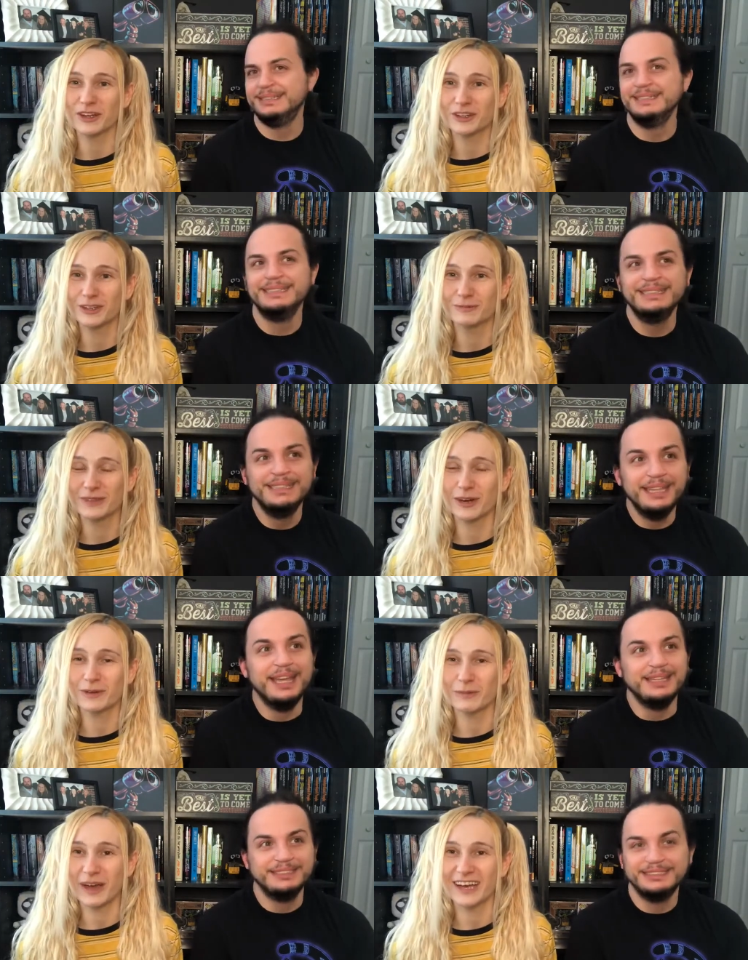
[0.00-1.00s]
Speaker 1: group that yeah.
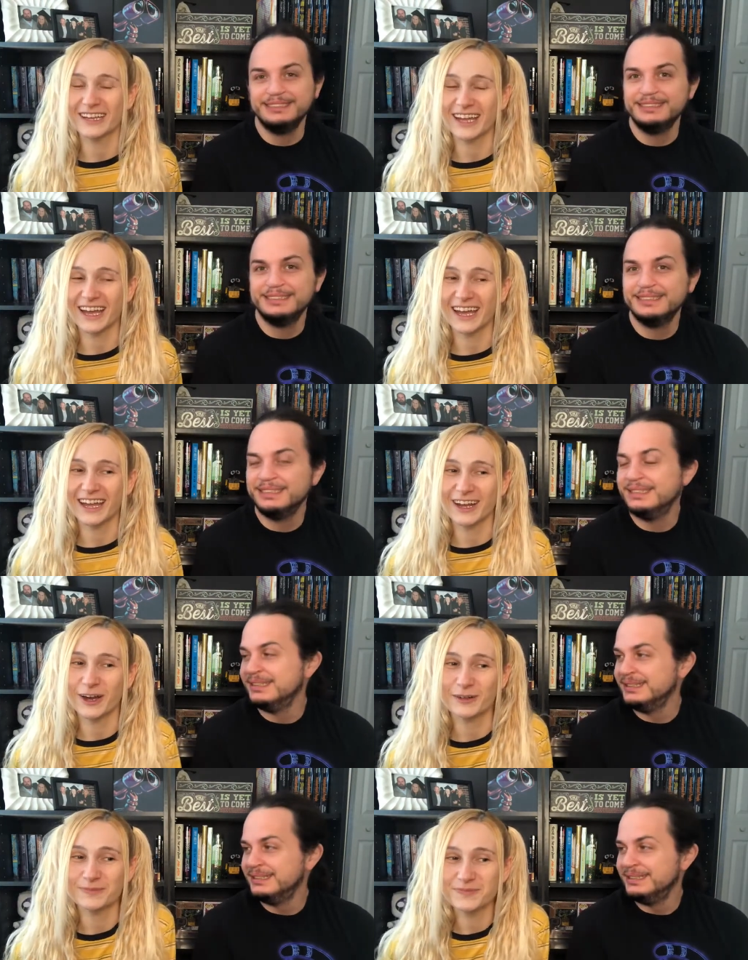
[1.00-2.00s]
we met, and
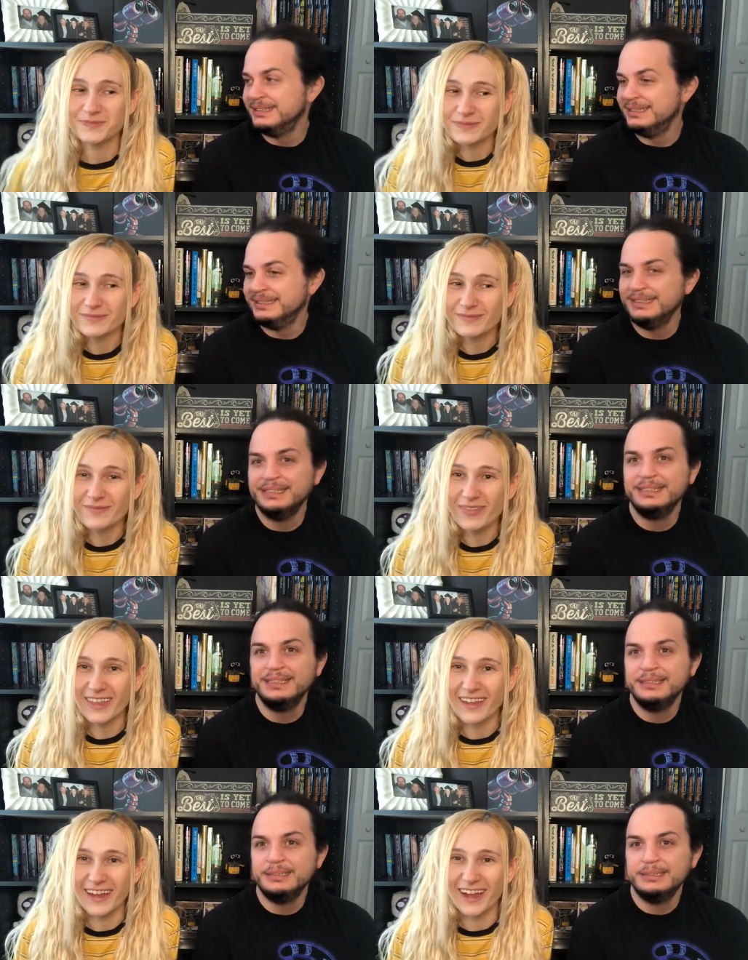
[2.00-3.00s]
um,
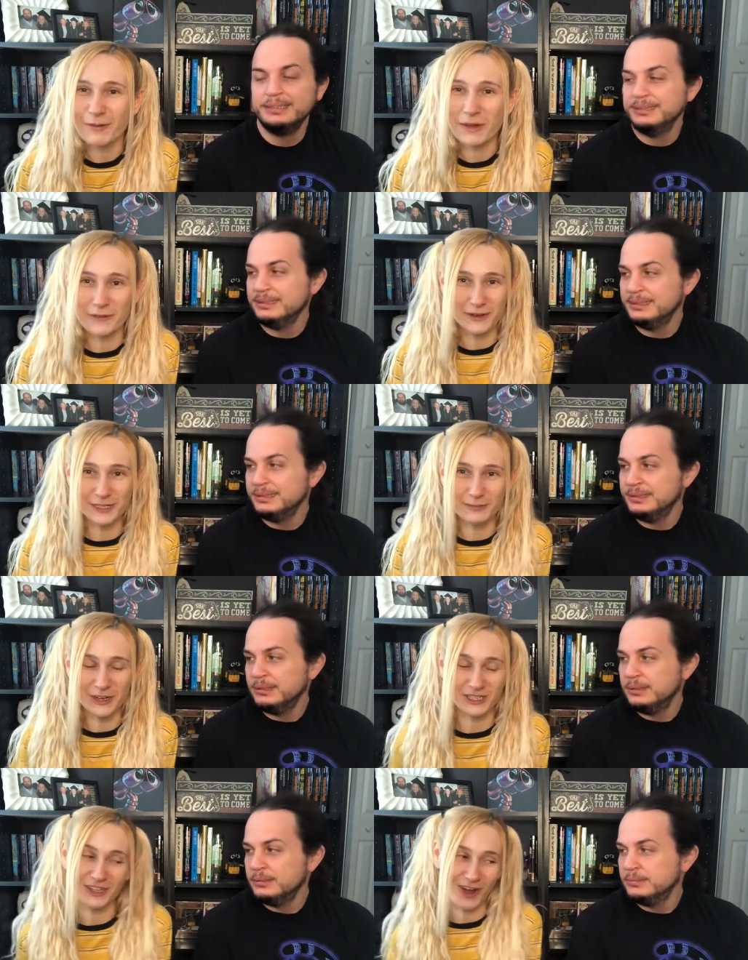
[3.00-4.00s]
my first
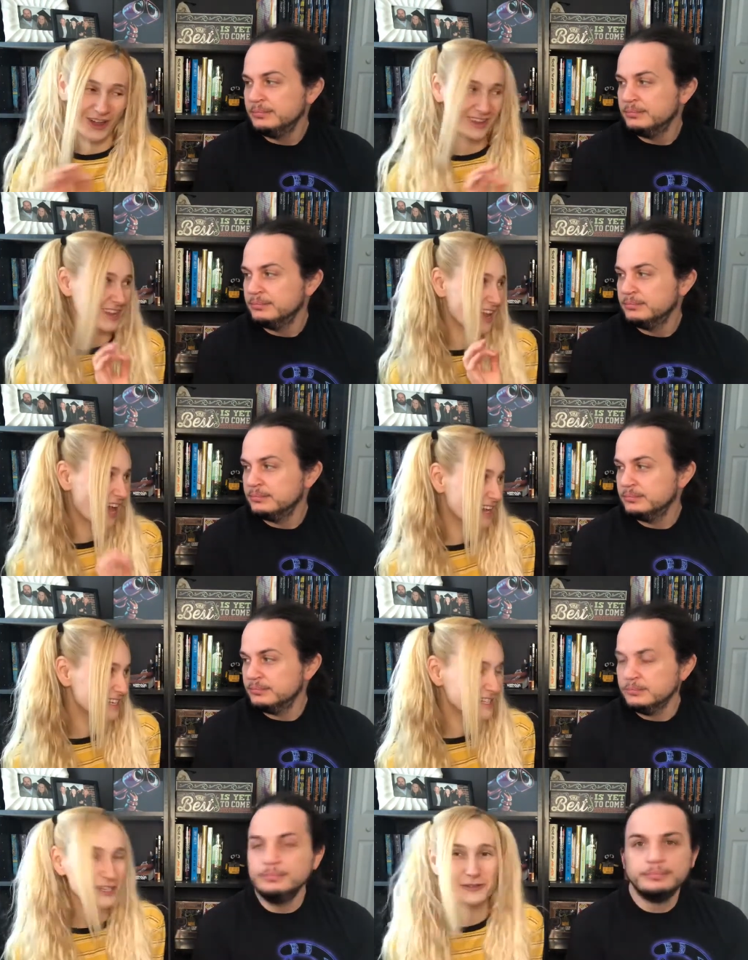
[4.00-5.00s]
impression
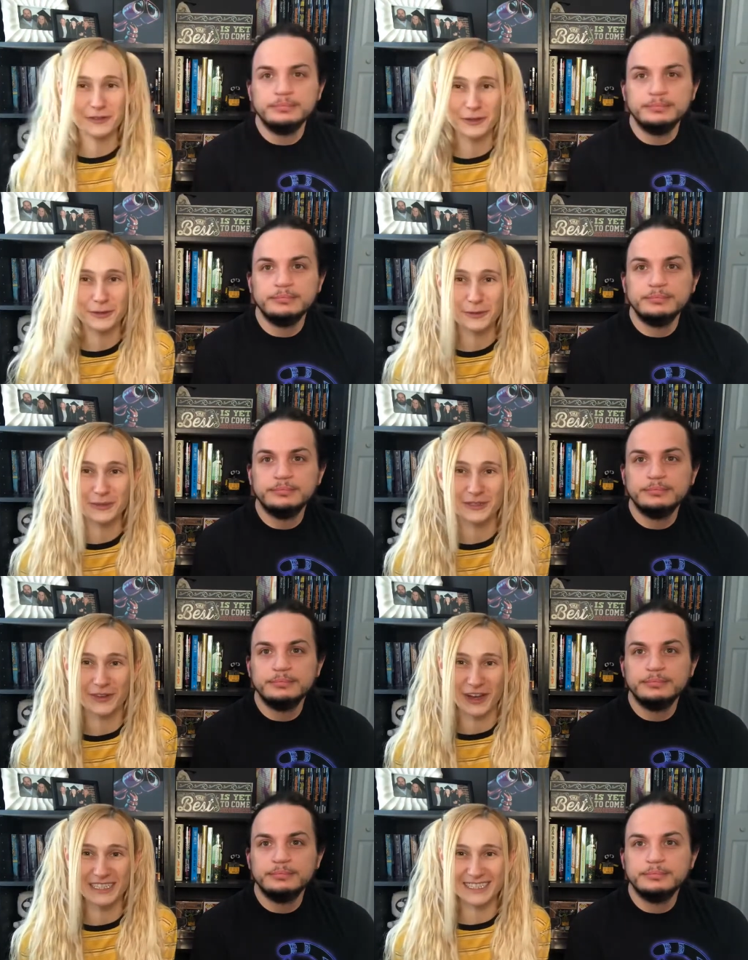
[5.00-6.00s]
online mm-hmm. of you was
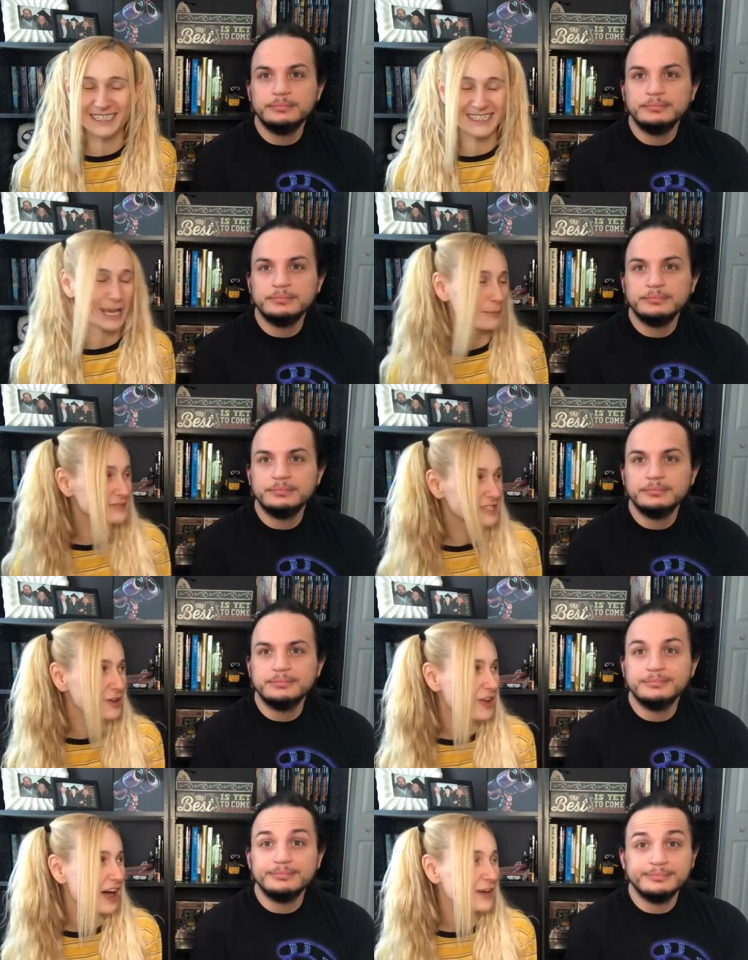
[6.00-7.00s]
very
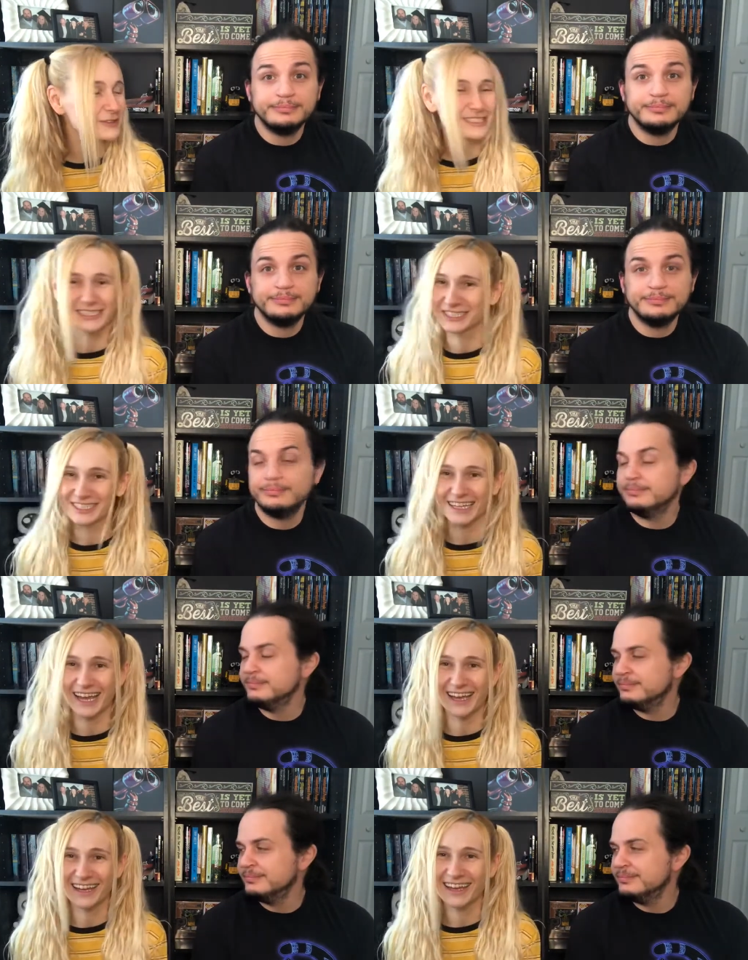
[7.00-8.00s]
skeptical. I was just
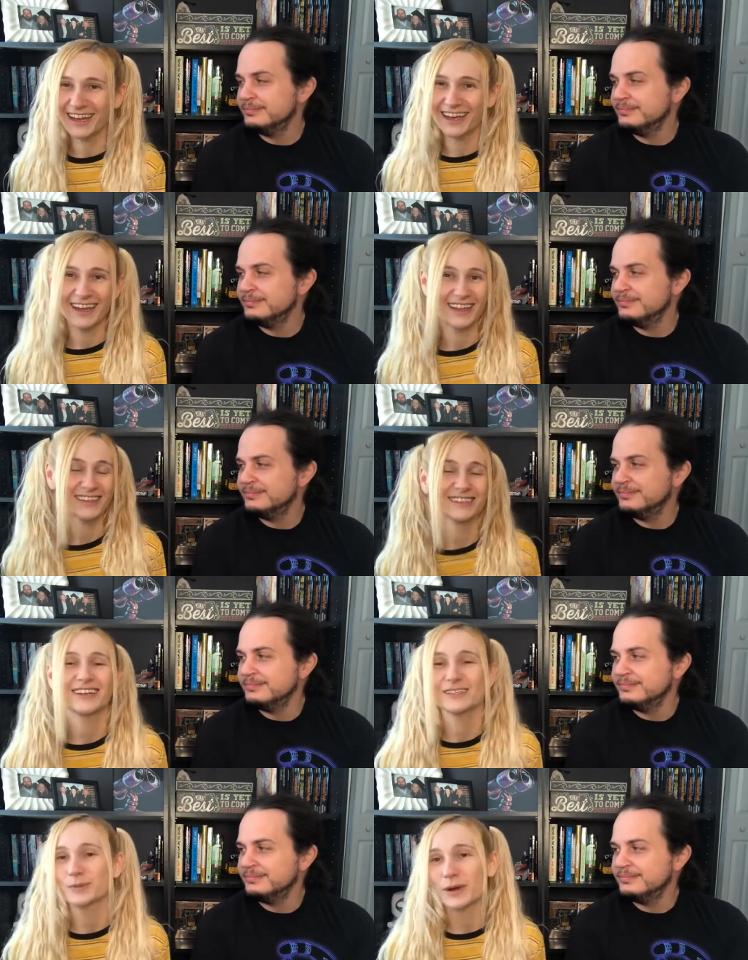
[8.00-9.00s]
like, this
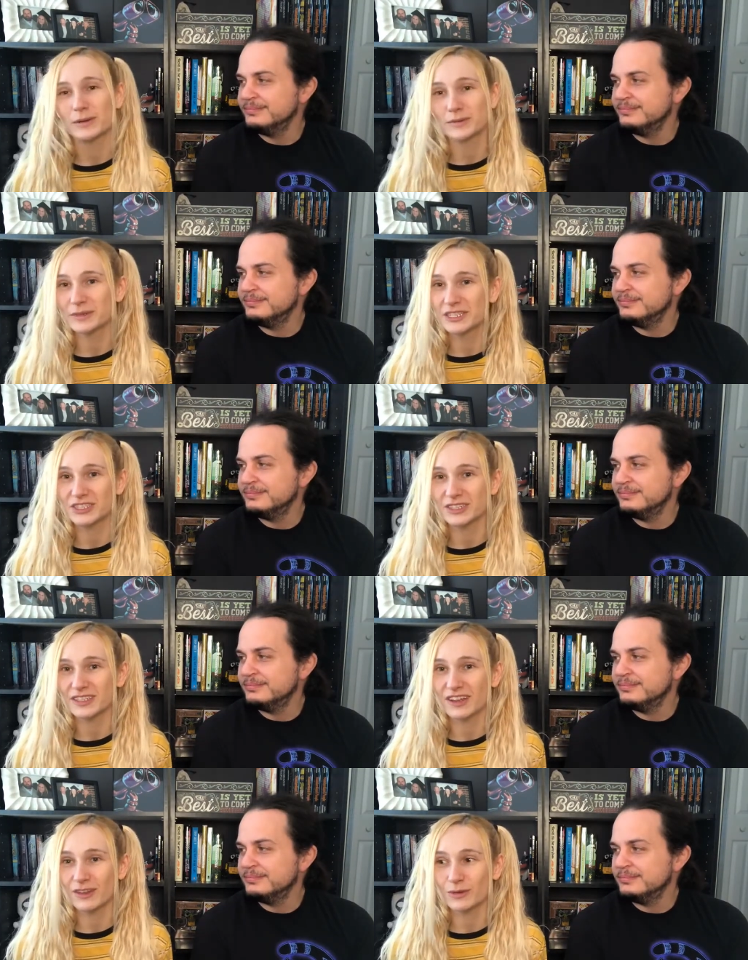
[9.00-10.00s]
guy is probably just
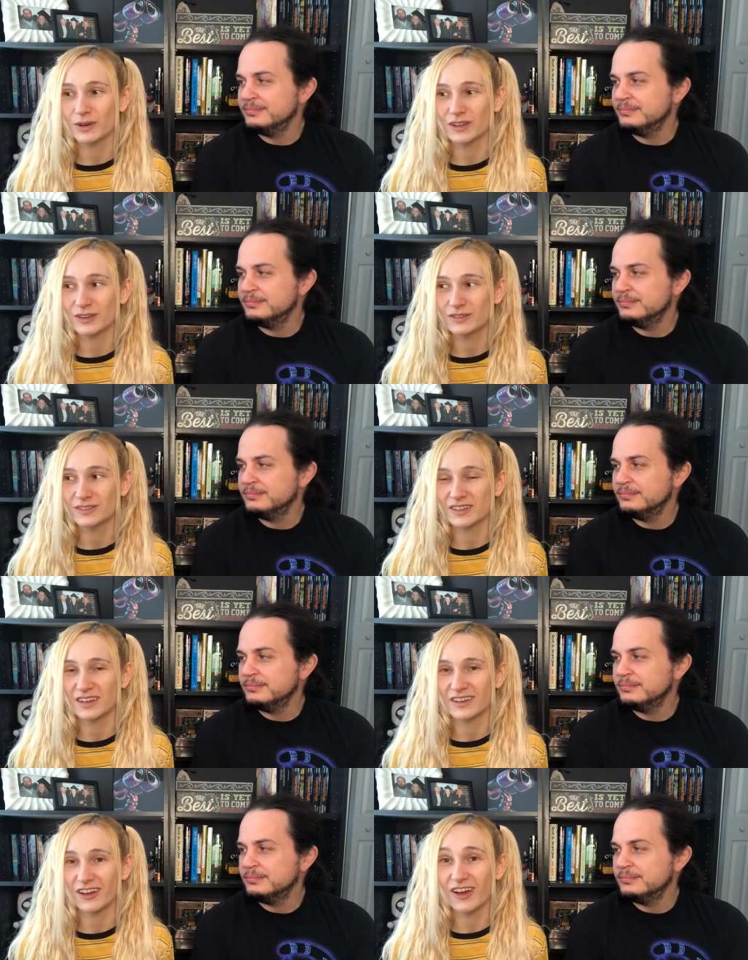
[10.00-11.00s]
another one of those
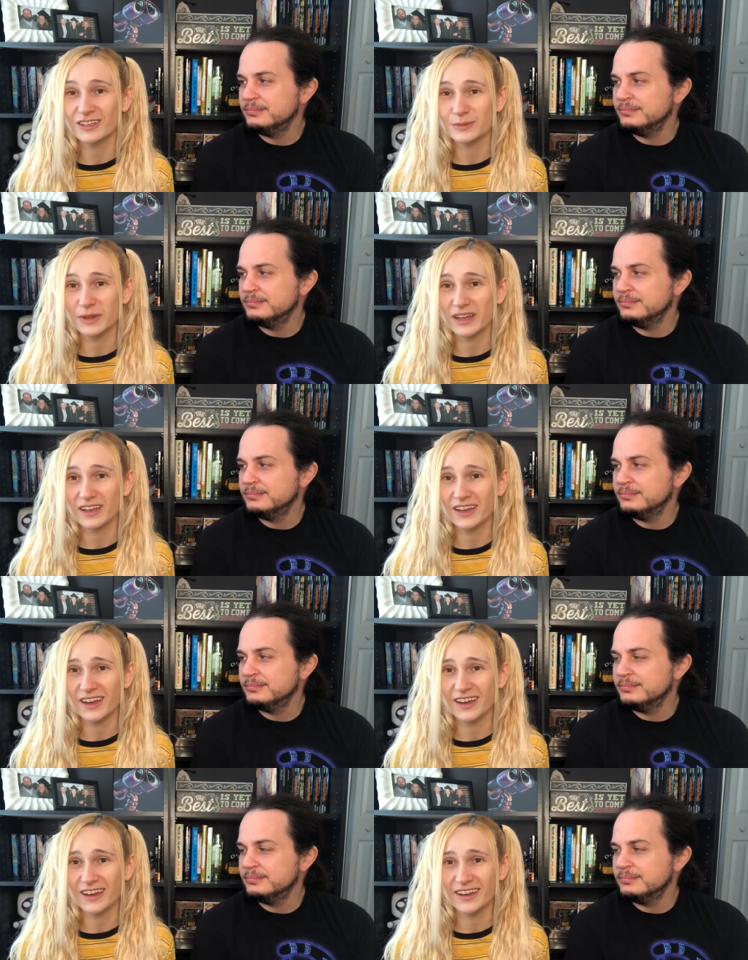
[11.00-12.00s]
like cosplay
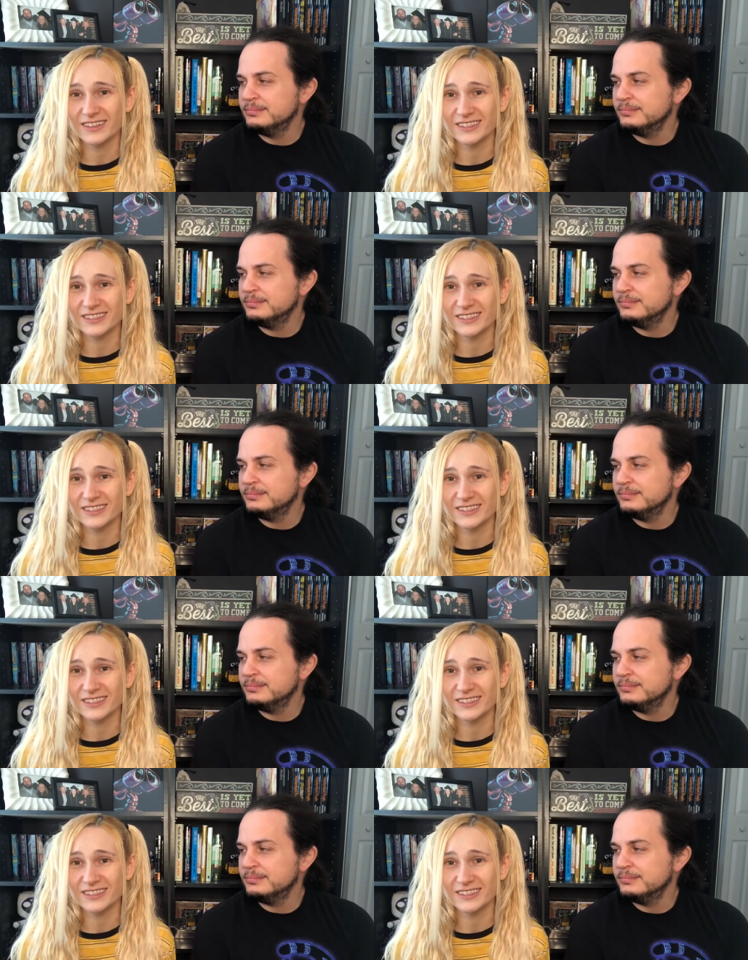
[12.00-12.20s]
guys